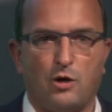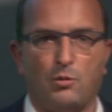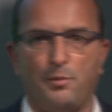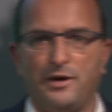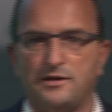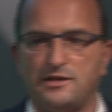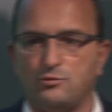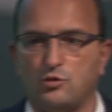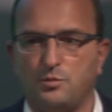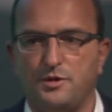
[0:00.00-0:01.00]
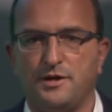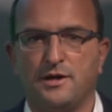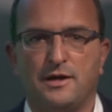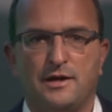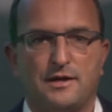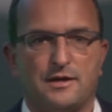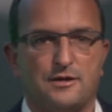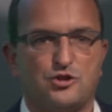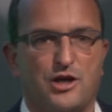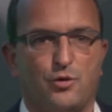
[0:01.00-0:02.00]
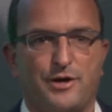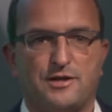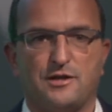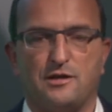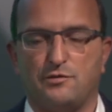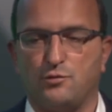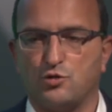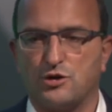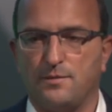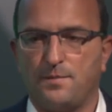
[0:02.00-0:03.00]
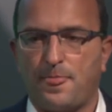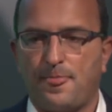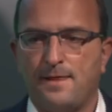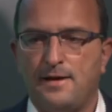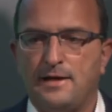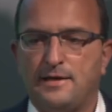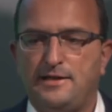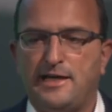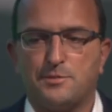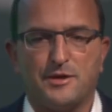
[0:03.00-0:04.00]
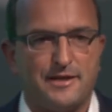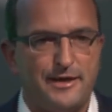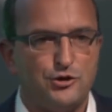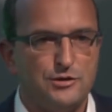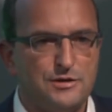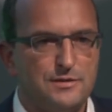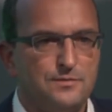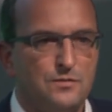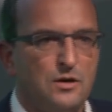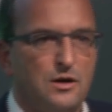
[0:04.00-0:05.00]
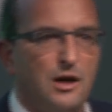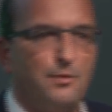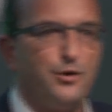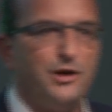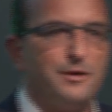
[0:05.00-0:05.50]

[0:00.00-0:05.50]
how mobility will be generated in the future. The expectations are pretty